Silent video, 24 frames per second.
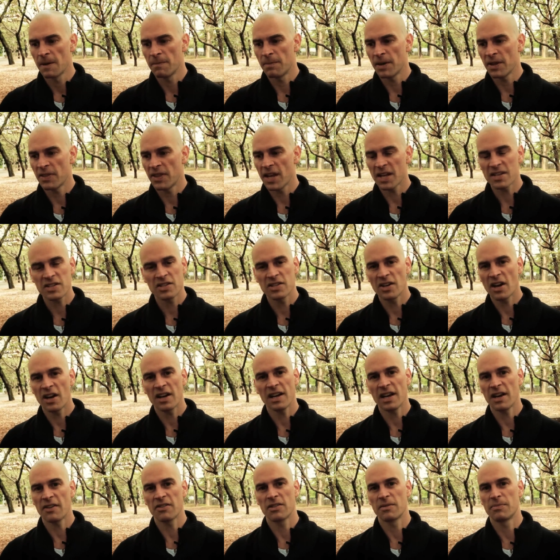But that's
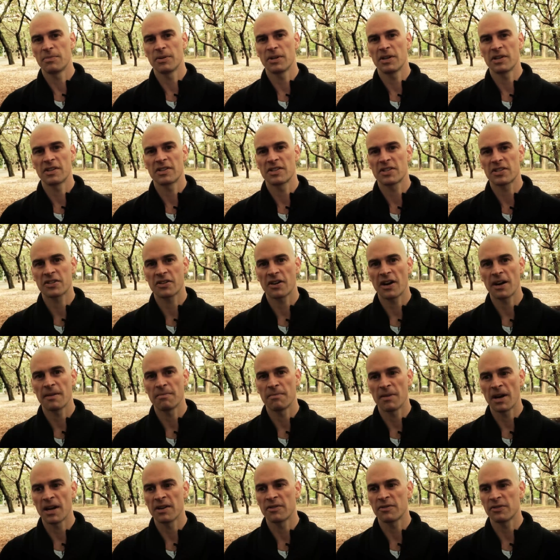not how the Buddha
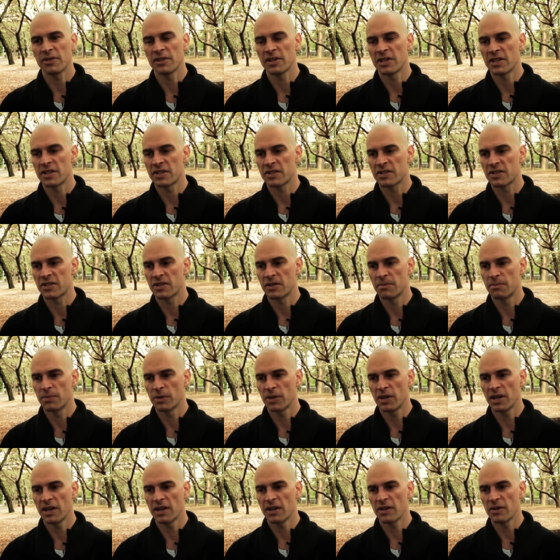described mindfulness. The
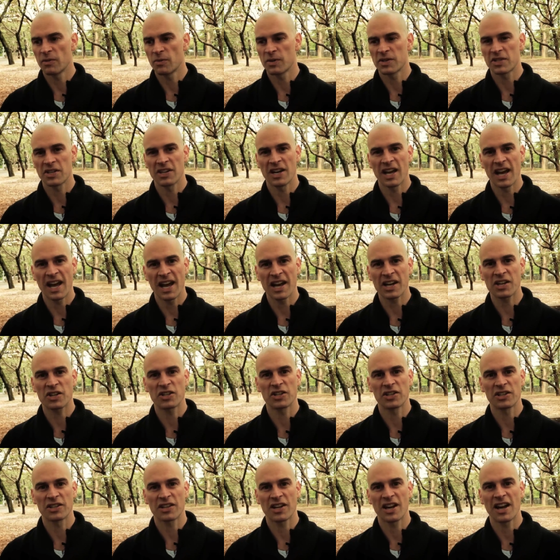Buddha was an
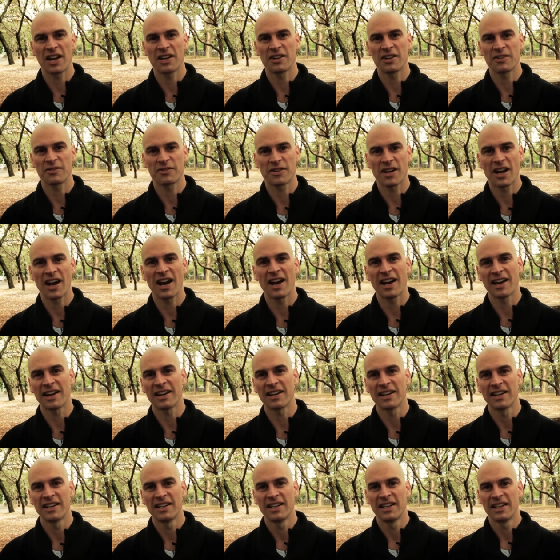action kind of guy,
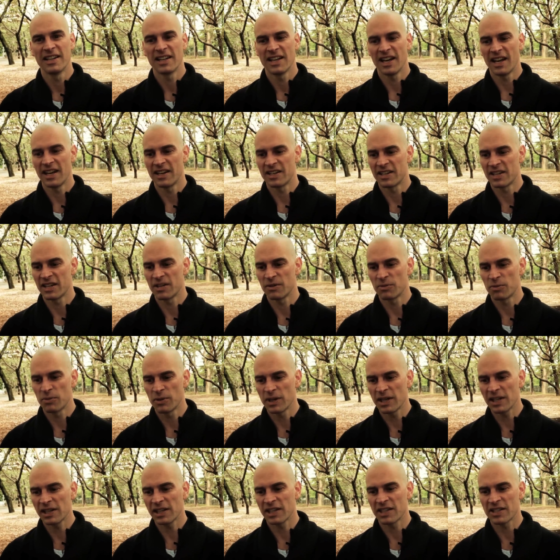and he
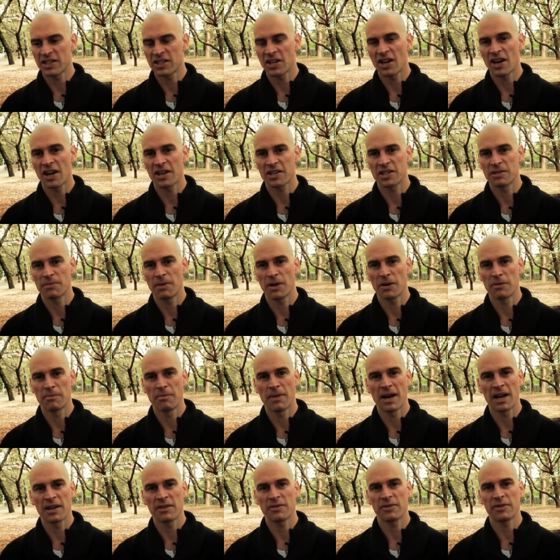really talked about
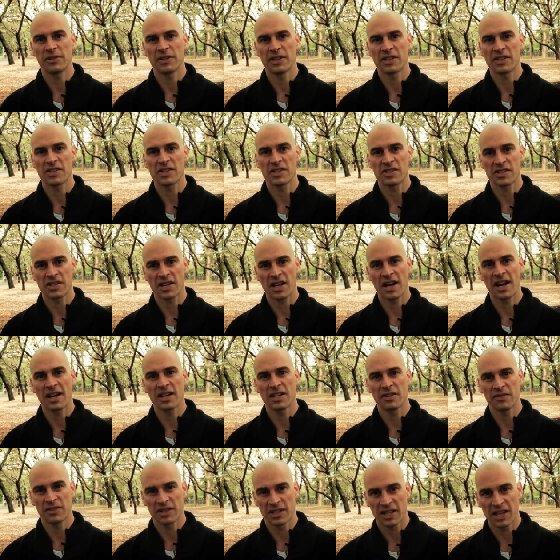mindfulness as a kind
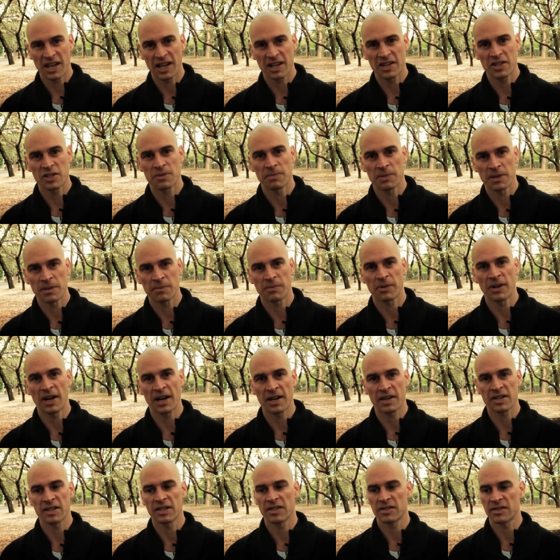of engagement
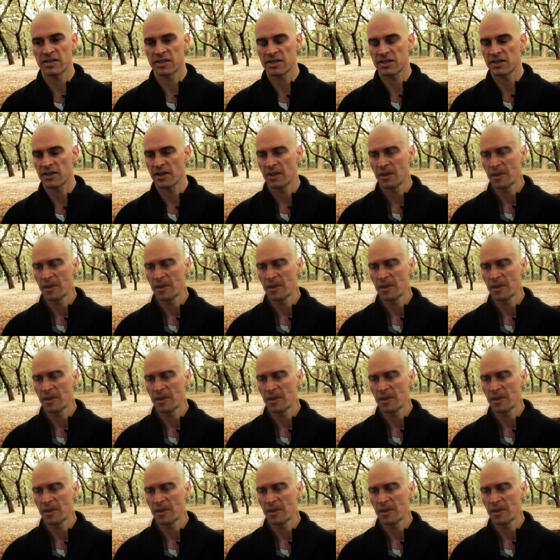practice.